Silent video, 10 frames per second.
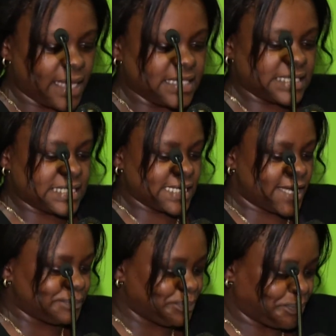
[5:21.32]

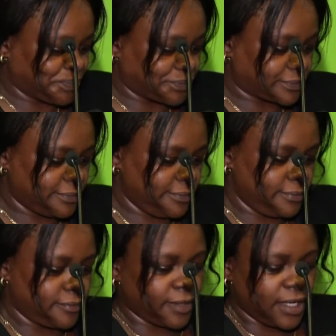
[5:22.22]
Zisa,
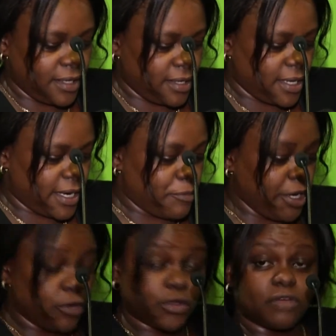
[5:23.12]
and I'm
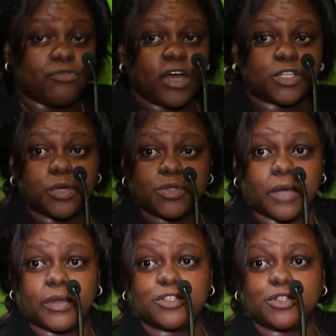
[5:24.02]
really looking forward to what we
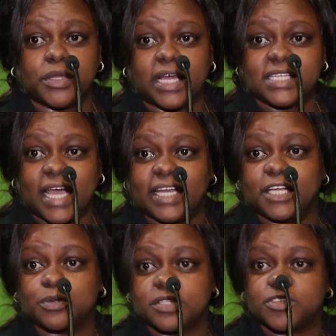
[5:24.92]
are going to do with that high
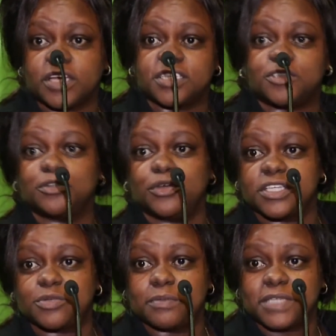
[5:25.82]
net worth strategy.
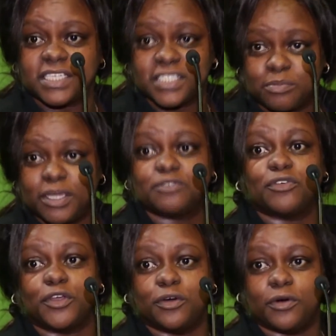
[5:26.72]
This website is meant
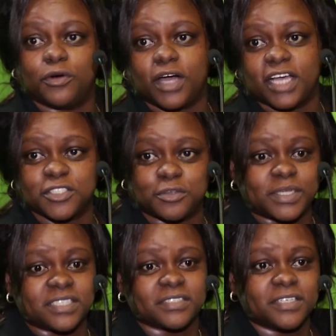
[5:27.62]
for your
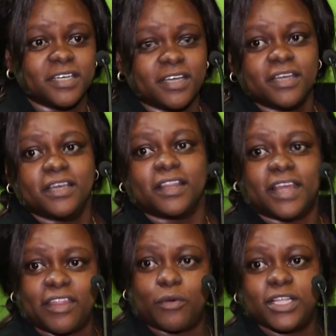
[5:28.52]
customers.
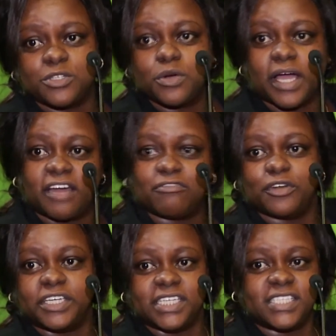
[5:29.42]
They are the ones who can
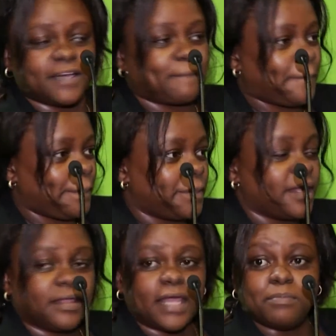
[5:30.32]
afford data.
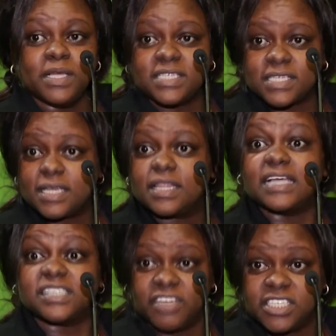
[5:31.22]
That means there
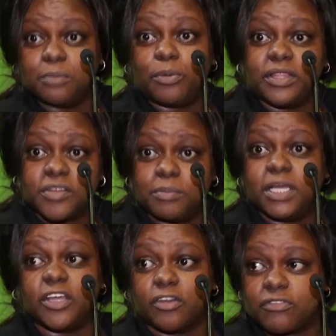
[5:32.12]
are 17.3
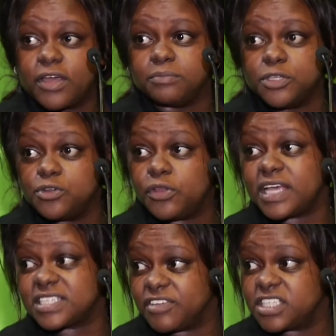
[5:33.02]
million of them. There
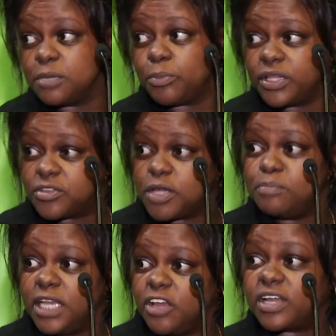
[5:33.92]
are 17.3
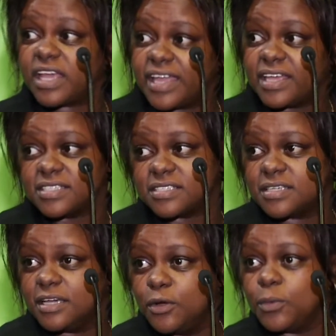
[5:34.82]
million Kenyans
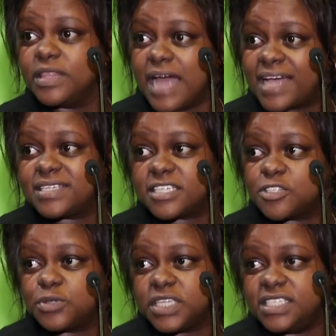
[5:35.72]
with access
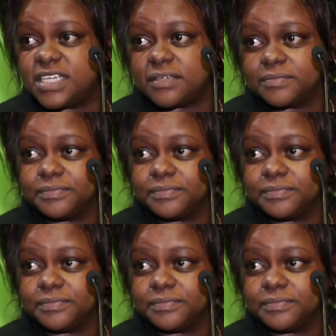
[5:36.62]
to data.